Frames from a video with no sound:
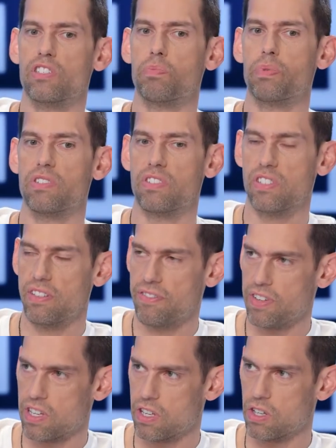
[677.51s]

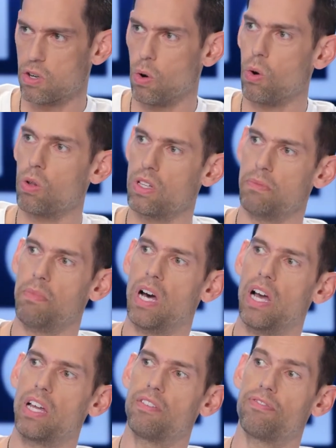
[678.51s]
specific goal in
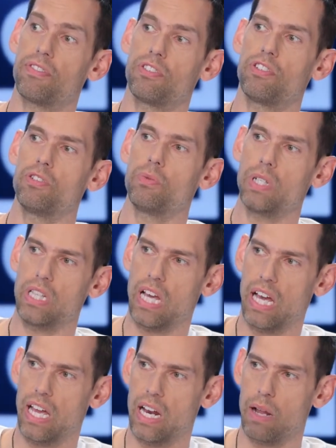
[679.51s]
mind for doing that,